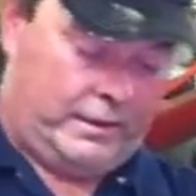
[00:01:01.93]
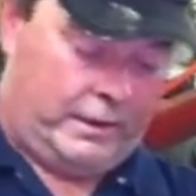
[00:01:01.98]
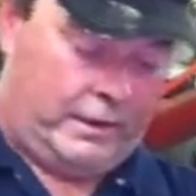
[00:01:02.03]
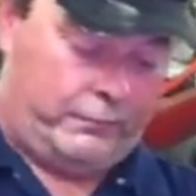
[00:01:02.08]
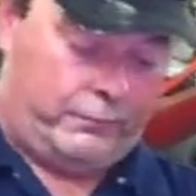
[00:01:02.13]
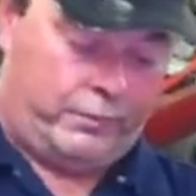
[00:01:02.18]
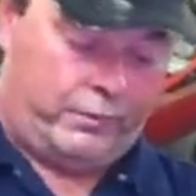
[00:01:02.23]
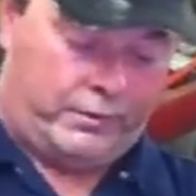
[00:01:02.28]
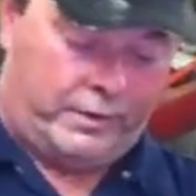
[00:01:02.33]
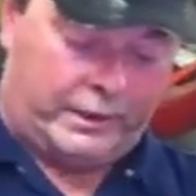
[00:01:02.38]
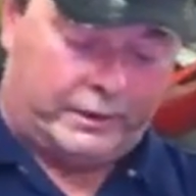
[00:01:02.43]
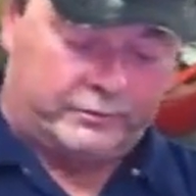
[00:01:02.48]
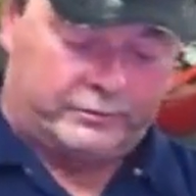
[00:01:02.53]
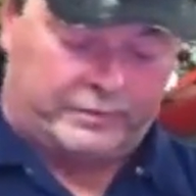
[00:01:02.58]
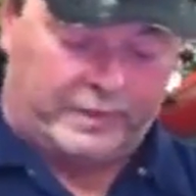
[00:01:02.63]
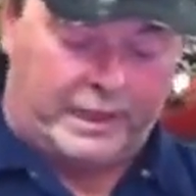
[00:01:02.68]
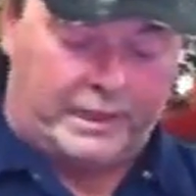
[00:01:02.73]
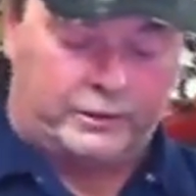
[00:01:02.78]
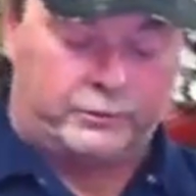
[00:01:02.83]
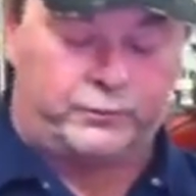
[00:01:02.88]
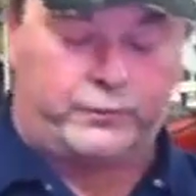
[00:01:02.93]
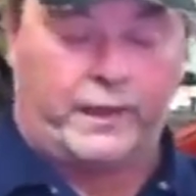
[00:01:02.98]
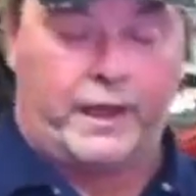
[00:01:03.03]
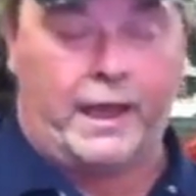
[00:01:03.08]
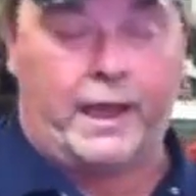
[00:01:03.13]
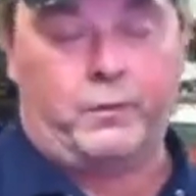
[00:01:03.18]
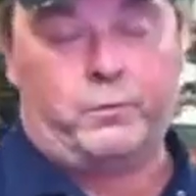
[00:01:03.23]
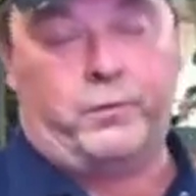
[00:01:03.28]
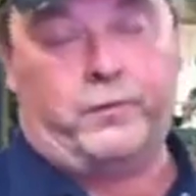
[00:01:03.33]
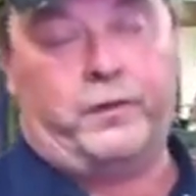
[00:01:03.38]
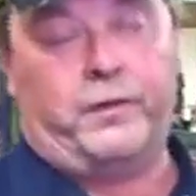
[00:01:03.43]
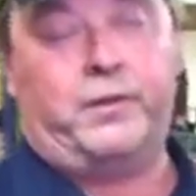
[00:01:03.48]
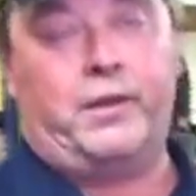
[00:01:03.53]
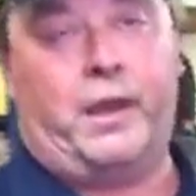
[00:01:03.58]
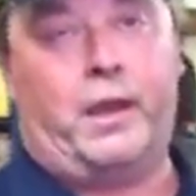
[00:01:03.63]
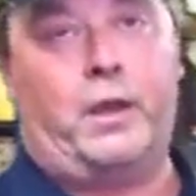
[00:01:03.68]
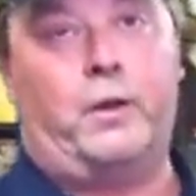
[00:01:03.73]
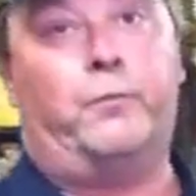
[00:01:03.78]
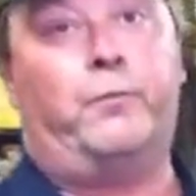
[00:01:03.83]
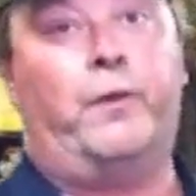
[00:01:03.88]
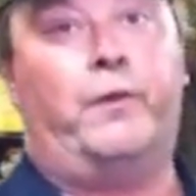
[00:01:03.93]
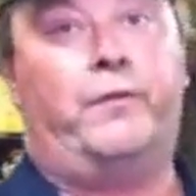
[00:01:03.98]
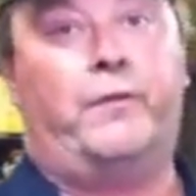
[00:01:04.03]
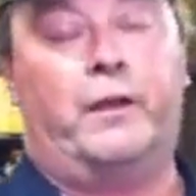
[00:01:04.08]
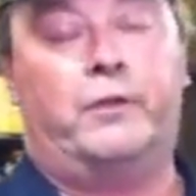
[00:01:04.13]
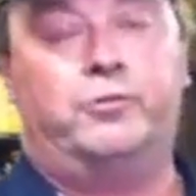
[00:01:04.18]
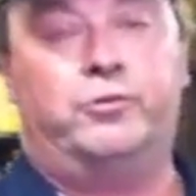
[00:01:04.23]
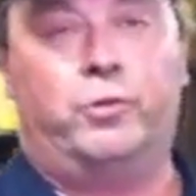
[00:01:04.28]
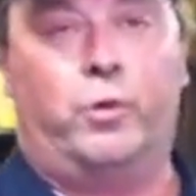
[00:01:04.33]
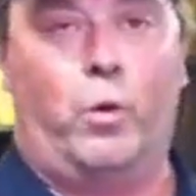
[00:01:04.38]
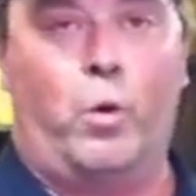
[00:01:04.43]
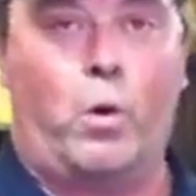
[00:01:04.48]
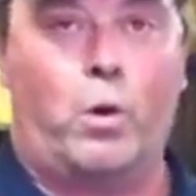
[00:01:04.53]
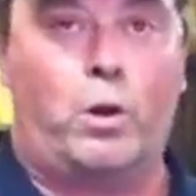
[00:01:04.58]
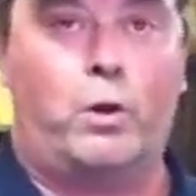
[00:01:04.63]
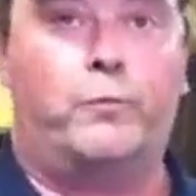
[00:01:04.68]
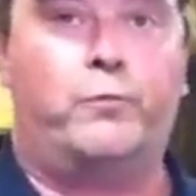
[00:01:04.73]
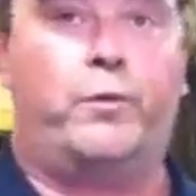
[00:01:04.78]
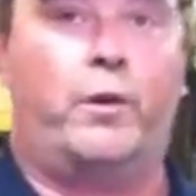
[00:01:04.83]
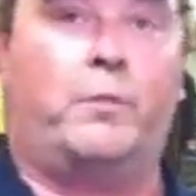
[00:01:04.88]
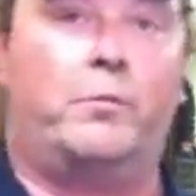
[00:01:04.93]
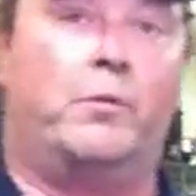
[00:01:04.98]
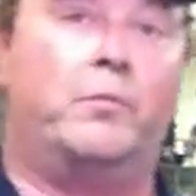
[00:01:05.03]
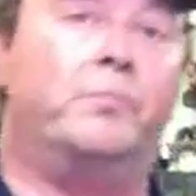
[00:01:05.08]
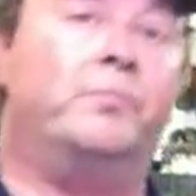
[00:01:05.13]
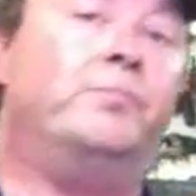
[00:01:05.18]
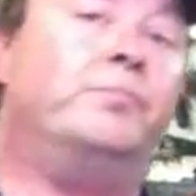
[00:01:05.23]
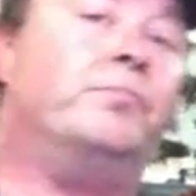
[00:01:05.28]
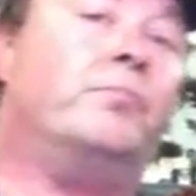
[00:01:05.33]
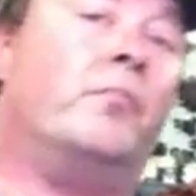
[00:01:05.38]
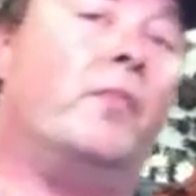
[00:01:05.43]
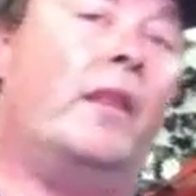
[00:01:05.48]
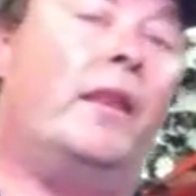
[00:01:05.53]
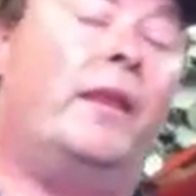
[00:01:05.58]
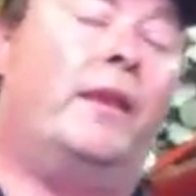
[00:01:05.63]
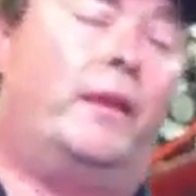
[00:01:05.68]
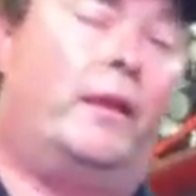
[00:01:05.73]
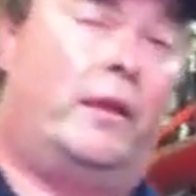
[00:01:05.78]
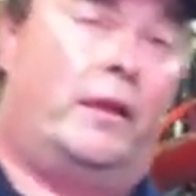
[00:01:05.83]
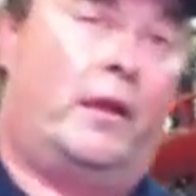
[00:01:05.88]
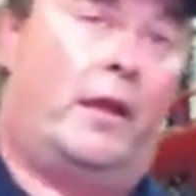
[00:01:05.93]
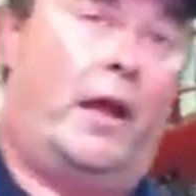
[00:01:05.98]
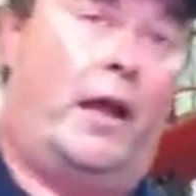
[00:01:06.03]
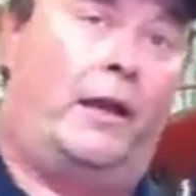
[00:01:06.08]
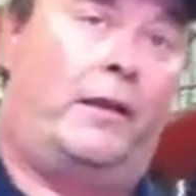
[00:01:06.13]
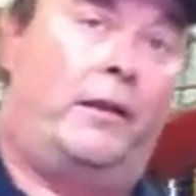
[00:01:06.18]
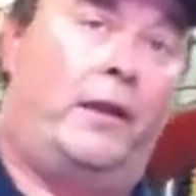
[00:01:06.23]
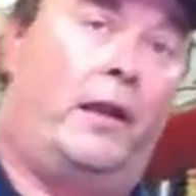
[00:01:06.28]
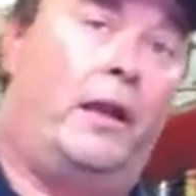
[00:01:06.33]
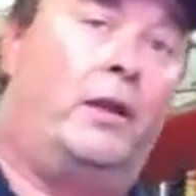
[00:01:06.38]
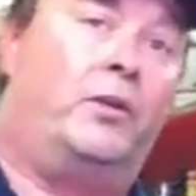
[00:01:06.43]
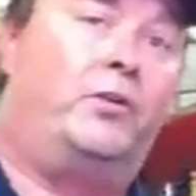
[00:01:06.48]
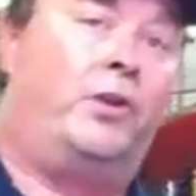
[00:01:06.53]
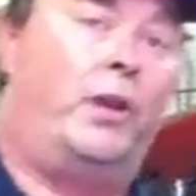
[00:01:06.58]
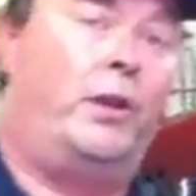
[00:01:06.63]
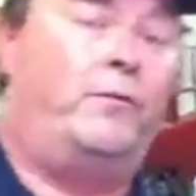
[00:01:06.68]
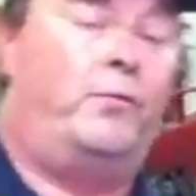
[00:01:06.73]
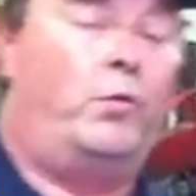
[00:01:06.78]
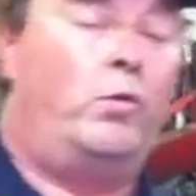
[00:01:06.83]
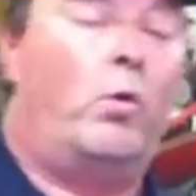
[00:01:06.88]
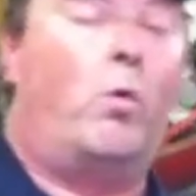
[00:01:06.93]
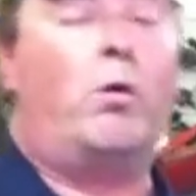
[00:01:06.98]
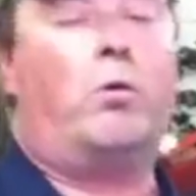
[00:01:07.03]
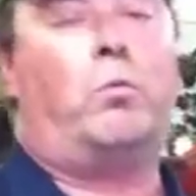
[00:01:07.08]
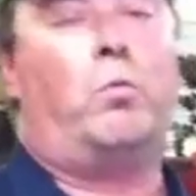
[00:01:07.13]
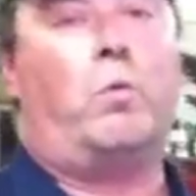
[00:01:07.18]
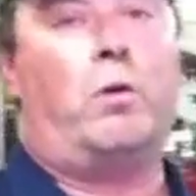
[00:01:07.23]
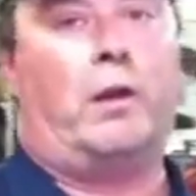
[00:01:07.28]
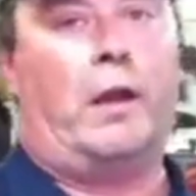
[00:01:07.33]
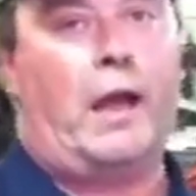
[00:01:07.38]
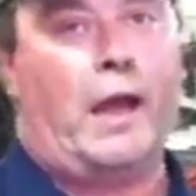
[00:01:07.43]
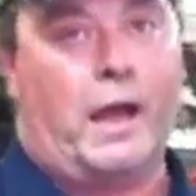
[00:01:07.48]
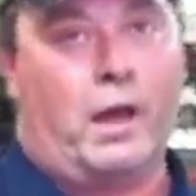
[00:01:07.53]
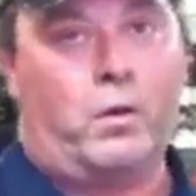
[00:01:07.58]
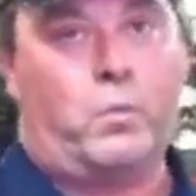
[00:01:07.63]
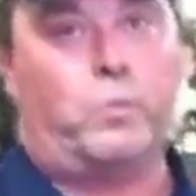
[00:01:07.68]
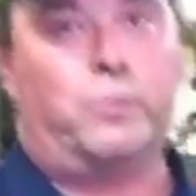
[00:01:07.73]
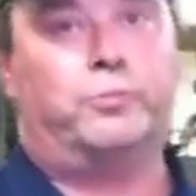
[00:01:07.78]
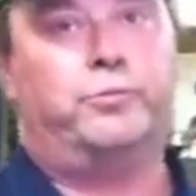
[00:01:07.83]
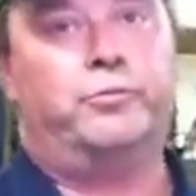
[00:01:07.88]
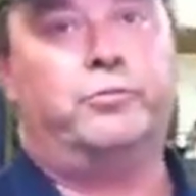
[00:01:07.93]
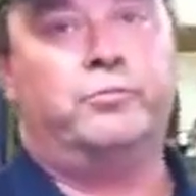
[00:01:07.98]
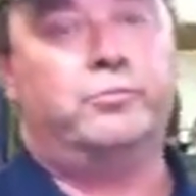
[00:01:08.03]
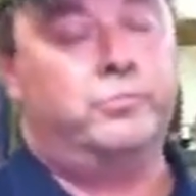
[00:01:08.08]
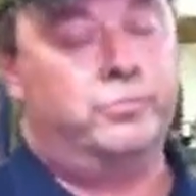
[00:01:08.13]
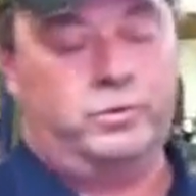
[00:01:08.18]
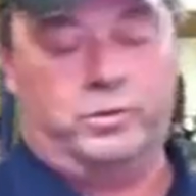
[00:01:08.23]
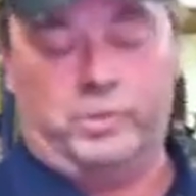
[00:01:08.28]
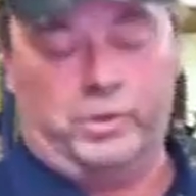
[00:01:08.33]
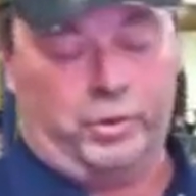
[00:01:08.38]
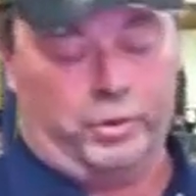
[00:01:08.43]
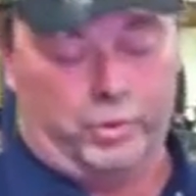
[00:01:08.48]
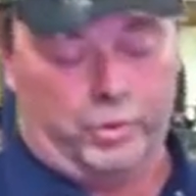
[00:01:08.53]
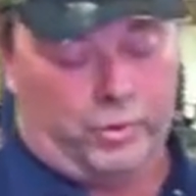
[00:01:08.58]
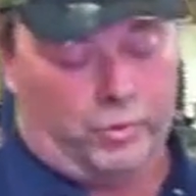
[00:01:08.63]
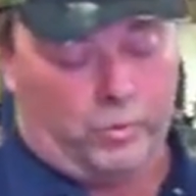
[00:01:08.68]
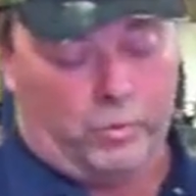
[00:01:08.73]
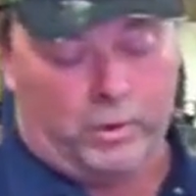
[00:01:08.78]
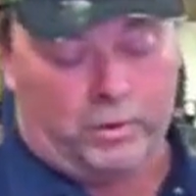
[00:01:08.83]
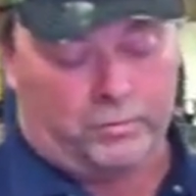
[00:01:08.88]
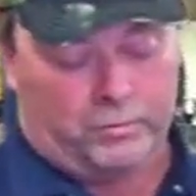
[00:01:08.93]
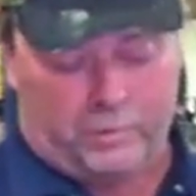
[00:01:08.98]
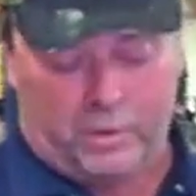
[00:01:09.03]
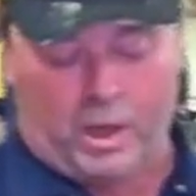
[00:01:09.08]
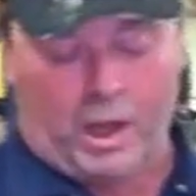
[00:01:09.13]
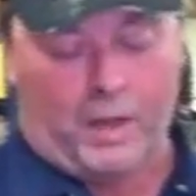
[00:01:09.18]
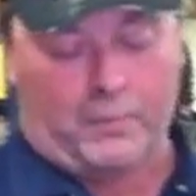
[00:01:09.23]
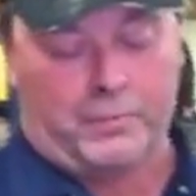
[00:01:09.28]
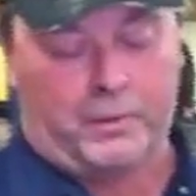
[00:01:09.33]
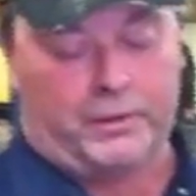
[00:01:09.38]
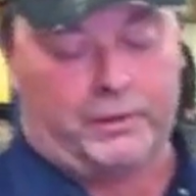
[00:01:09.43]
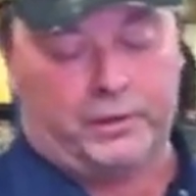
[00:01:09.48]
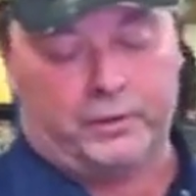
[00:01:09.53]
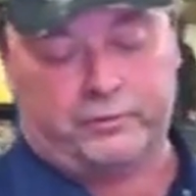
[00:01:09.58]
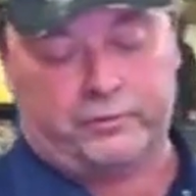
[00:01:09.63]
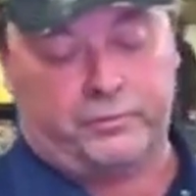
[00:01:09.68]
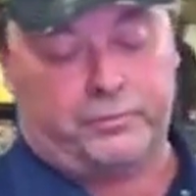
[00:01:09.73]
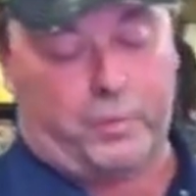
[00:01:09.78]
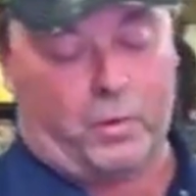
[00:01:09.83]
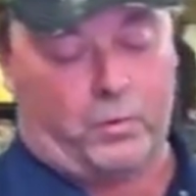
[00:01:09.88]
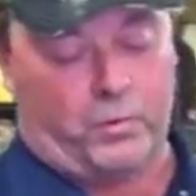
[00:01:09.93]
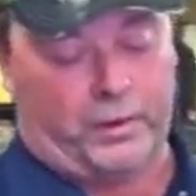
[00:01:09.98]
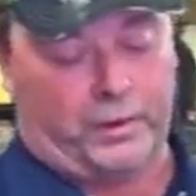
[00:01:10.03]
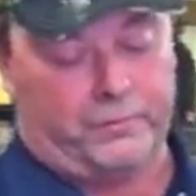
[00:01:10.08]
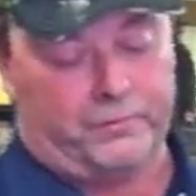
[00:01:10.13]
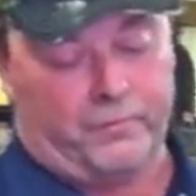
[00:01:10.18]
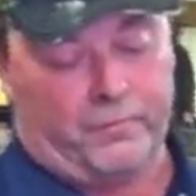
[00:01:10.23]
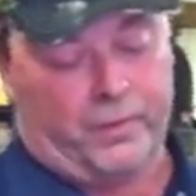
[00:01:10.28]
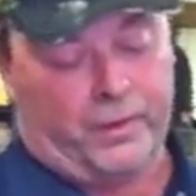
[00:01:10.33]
If you're dissatisfied with the counterfeit that you ordered from them, I guarantee if you order one of ours, you will not be disappointed.